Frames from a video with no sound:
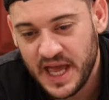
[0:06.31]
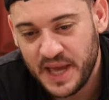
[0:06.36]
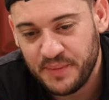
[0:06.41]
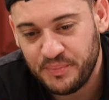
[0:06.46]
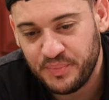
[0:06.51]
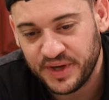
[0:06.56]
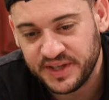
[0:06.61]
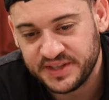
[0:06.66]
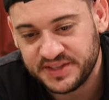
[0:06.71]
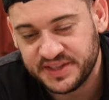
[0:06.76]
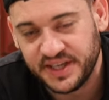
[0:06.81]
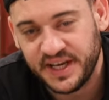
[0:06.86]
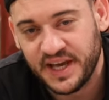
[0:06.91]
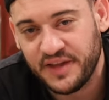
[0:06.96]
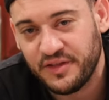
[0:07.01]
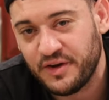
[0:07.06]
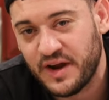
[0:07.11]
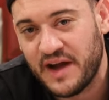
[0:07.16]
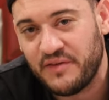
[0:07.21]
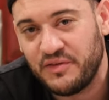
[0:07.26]
It brings
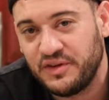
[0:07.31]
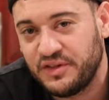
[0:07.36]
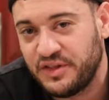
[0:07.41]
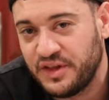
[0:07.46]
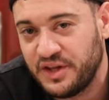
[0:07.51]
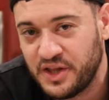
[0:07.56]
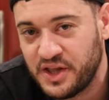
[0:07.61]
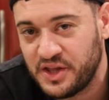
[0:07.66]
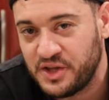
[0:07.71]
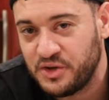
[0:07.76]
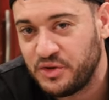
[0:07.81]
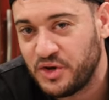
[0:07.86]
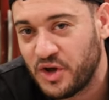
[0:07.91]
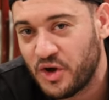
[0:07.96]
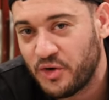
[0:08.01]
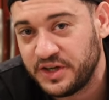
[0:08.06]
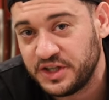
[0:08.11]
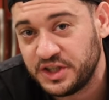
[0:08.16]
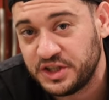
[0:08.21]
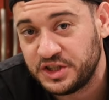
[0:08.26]
together everything that you
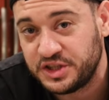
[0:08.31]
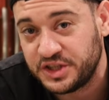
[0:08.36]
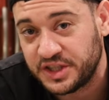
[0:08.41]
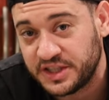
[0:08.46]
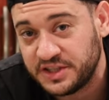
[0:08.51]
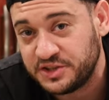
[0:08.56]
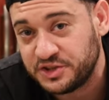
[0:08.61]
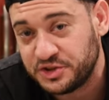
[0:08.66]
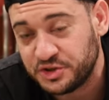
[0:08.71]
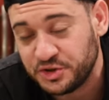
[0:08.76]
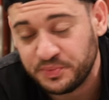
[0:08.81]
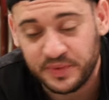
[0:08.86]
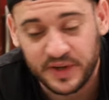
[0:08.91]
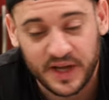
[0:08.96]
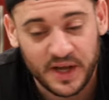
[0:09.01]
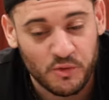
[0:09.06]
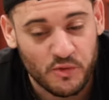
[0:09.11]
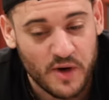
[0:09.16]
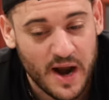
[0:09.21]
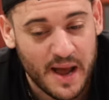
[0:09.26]
know in chicken
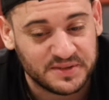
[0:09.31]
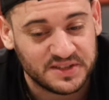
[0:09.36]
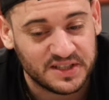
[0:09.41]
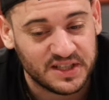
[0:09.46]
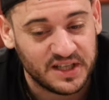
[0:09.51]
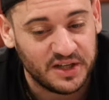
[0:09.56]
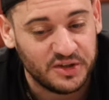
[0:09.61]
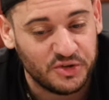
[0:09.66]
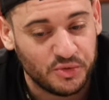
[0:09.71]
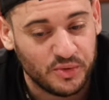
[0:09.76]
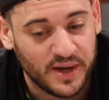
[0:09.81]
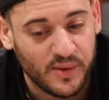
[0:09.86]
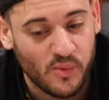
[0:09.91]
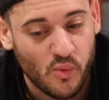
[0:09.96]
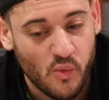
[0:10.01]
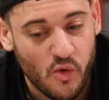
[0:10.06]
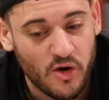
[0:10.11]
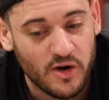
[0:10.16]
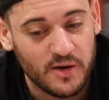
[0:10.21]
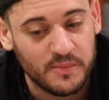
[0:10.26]
soup and wraps it into a
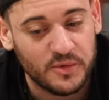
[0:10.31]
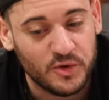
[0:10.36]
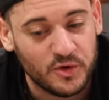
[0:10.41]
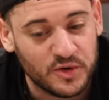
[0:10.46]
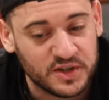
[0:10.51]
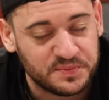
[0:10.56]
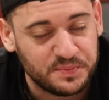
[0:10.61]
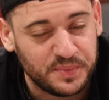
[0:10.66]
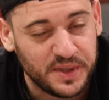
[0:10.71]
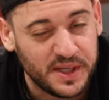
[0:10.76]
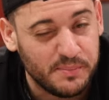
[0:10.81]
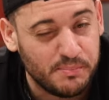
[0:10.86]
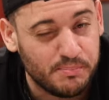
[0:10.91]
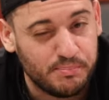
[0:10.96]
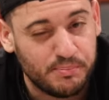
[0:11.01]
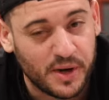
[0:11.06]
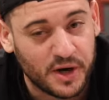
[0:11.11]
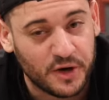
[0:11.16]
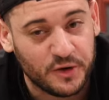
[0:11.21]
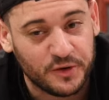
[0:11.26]
warm, crispy,
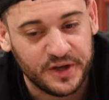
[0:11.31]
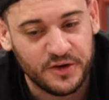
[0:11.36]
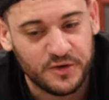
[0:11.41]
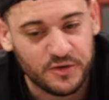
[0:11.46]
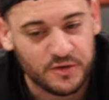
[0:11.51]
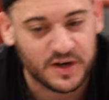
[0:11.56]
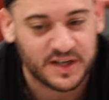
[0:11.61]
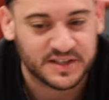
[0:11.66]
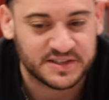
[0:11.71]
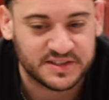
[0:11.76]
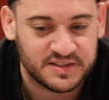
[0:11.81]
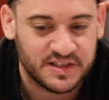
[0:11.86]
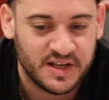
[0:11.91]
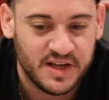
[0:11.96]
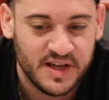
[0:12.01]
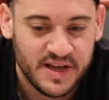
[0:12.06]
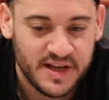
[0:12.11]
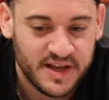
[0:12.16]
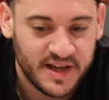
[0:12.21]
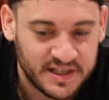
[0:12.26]
buttery
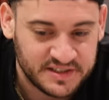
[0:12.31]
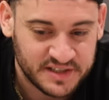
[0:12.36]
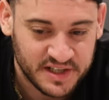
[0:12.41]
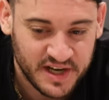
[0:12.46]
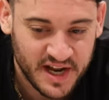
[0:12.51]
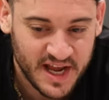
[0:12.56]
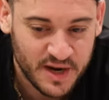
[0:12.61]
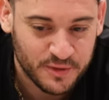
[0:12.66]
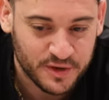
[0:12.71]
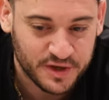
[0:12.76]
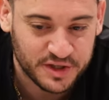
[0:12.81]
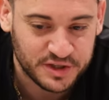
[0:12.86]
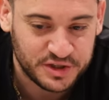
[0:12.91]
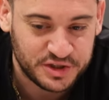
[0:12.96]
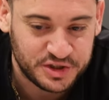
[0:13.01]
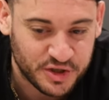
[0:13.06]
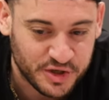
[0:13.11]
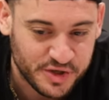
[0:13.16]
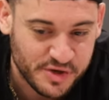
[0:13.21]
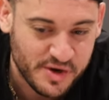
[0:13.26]
crust. And today we're gonna
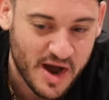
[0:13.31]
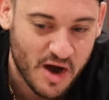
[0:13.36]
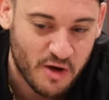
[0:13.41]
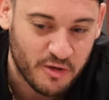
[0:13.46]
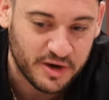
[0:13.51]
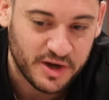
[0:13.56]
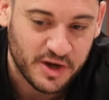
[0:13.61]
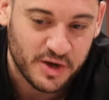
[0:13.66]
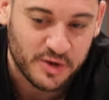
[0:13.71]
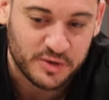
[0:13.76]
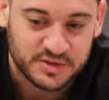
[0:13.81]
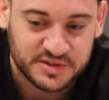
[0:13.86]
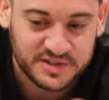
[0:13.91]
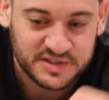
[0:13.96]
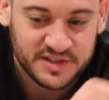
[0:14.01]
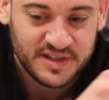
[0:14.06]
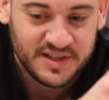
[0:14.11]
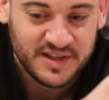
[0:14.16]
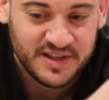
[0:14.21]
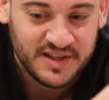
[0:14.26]
show you how it
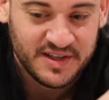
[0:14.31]
goes.